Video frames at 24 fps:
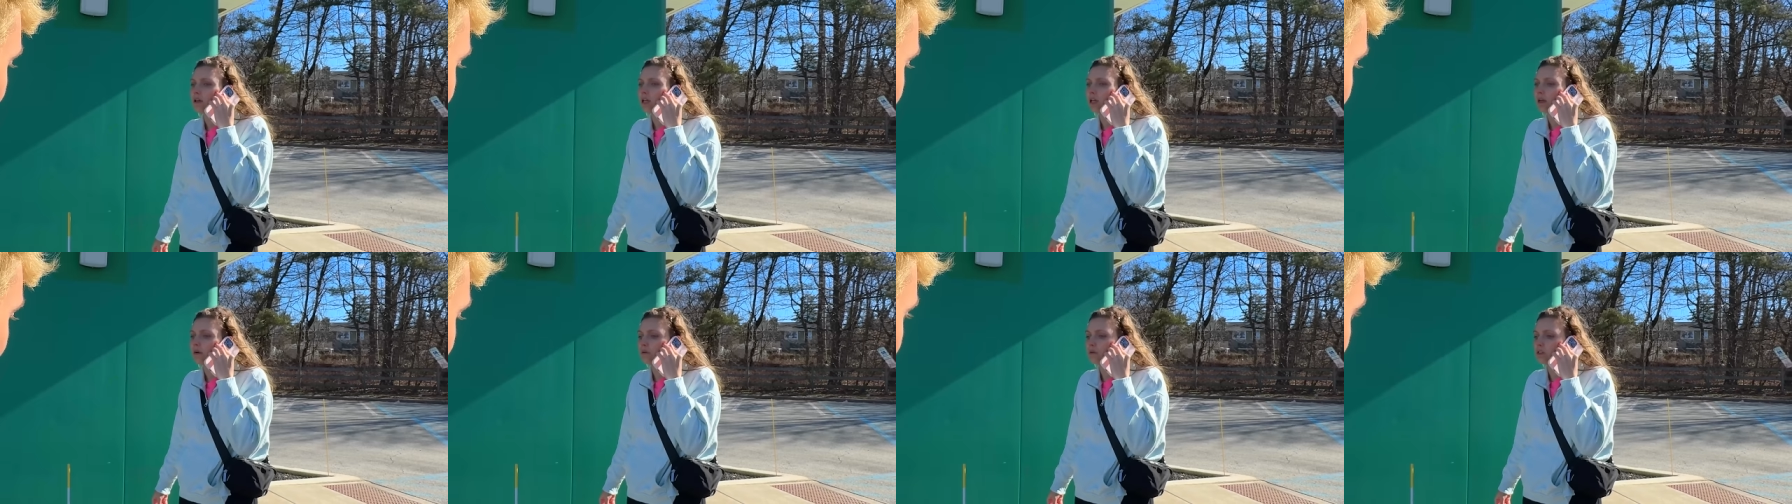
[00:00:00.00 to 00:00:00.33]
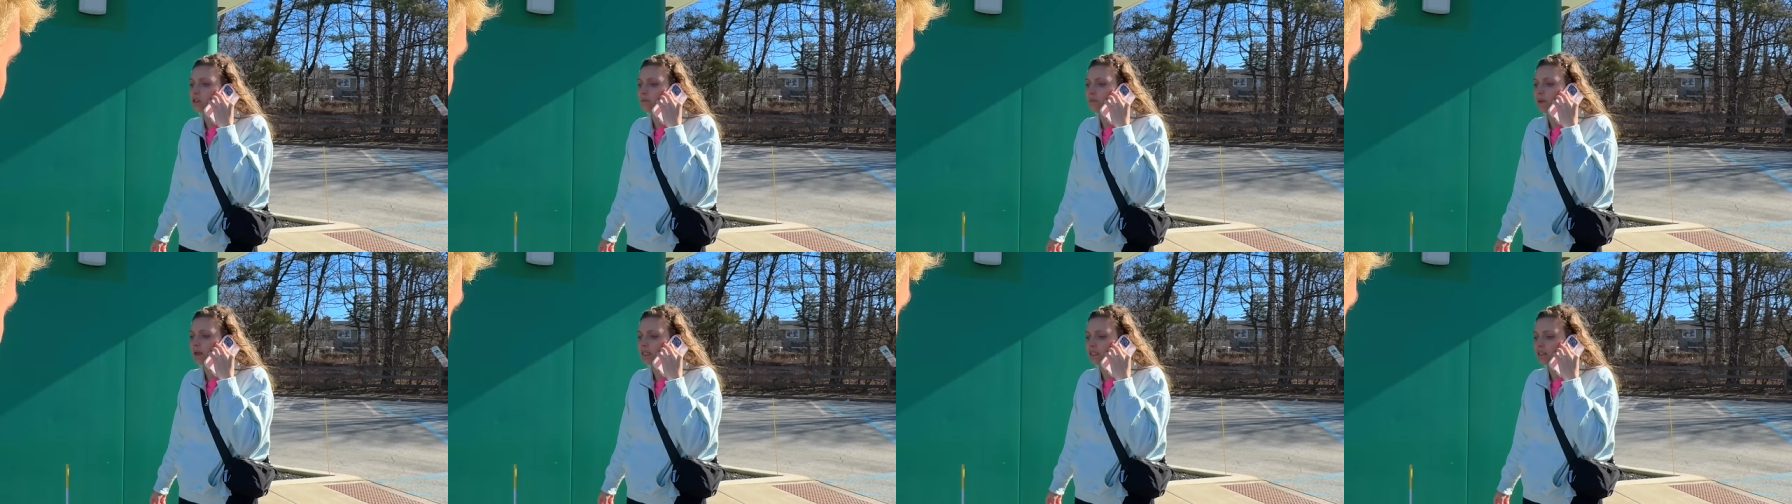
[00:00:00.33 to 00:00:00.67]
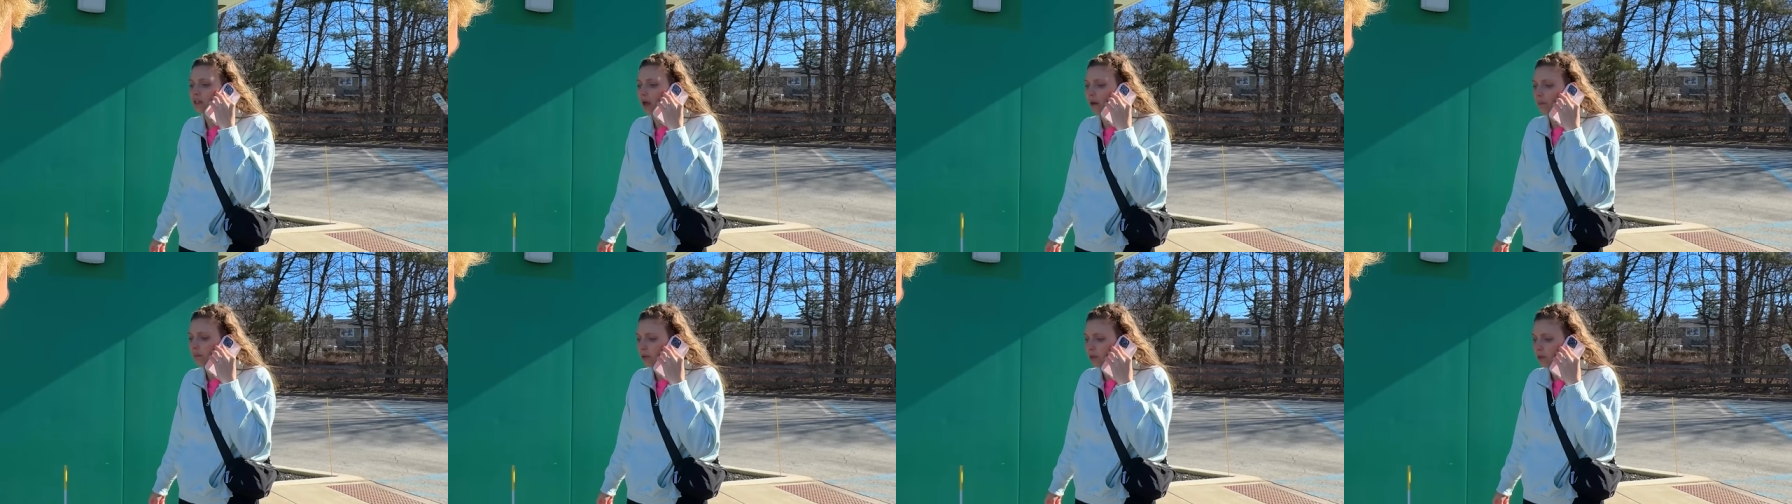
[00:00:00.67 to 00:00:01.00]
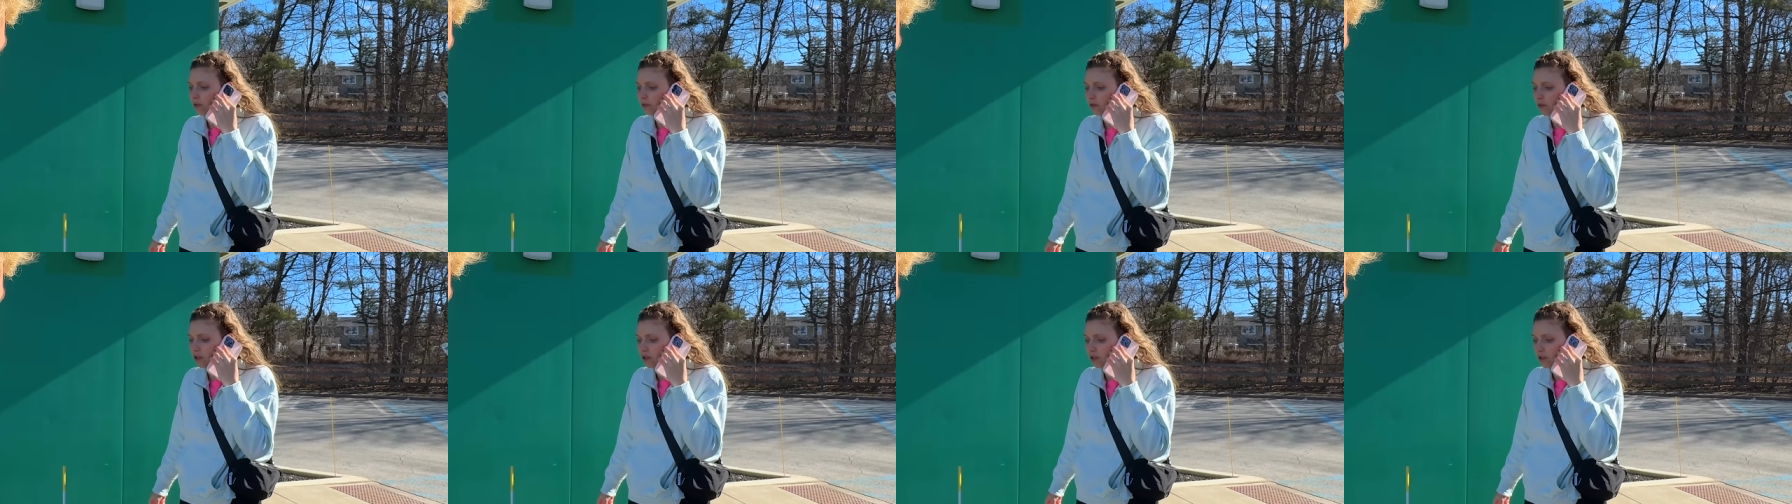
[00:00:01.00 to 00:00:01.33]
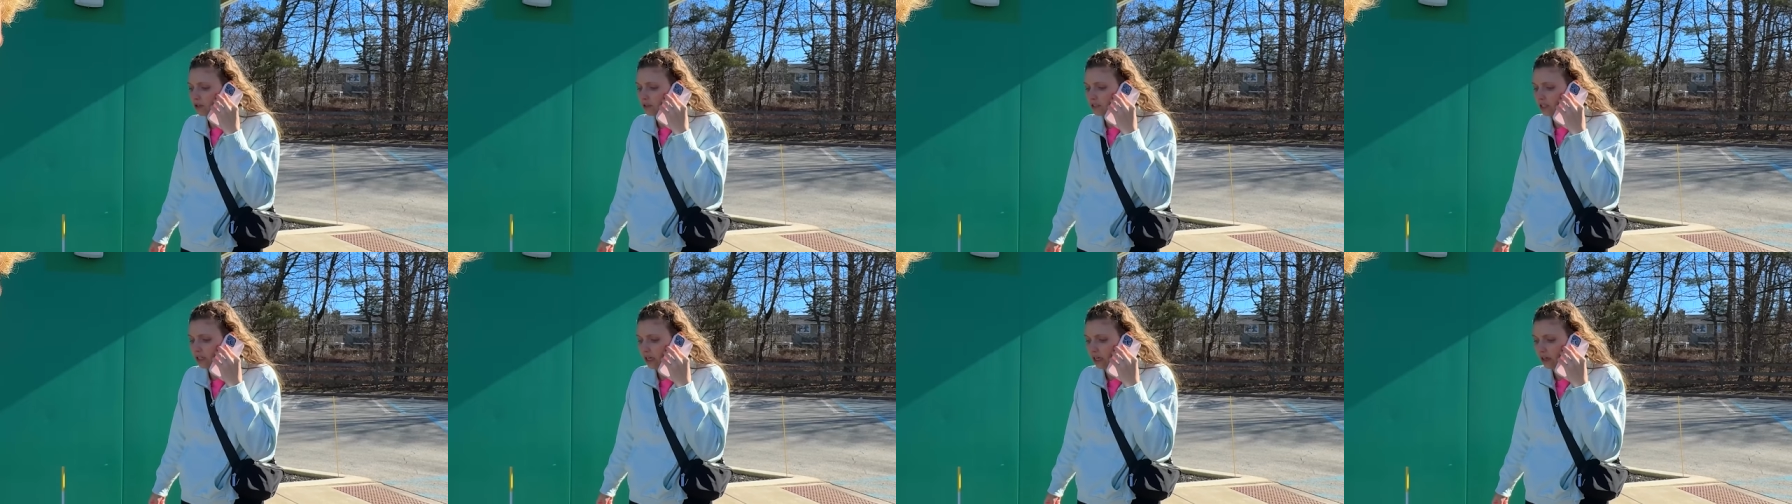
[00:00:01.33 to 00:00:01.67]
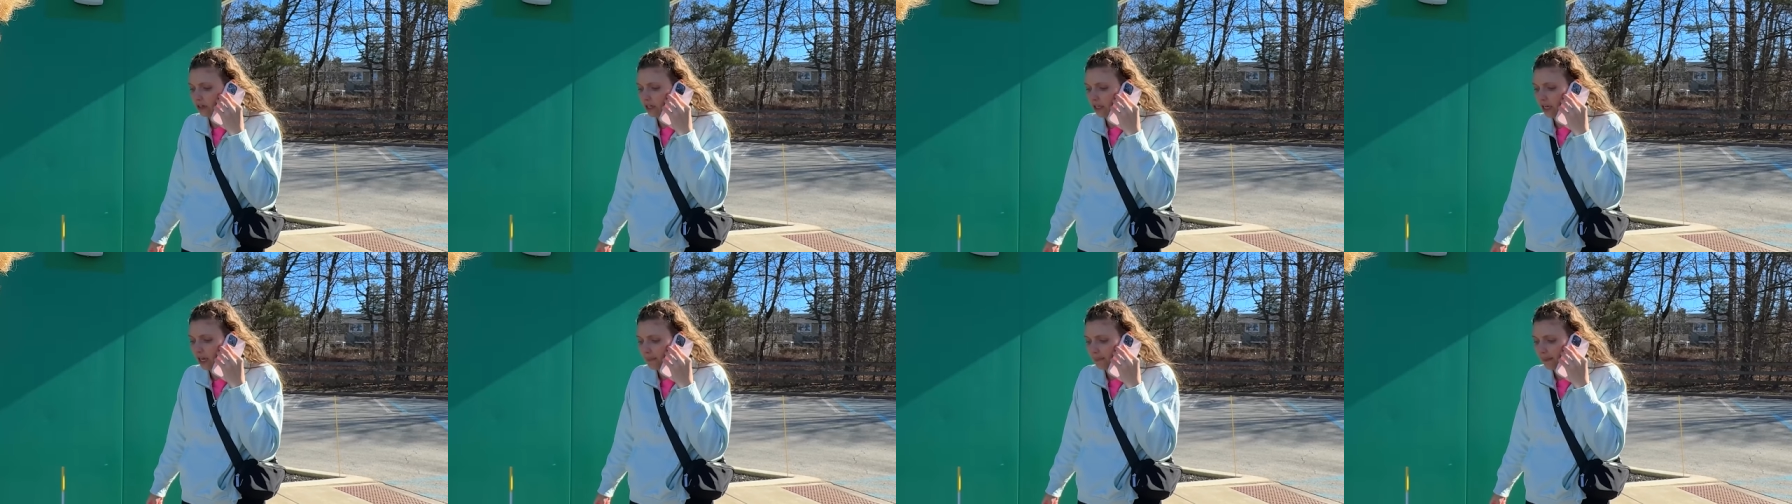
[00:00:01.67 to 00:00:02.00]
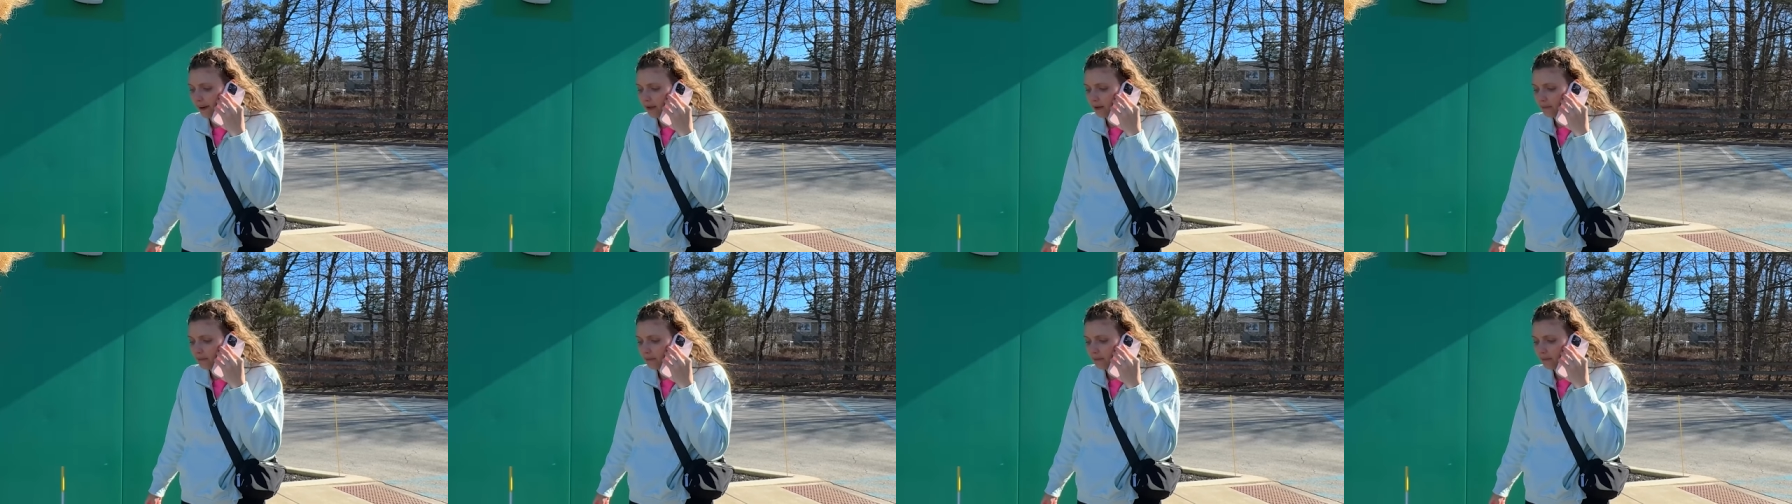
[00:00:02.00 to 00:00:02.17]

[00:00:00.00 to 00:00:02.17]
it was picked up through your security camera.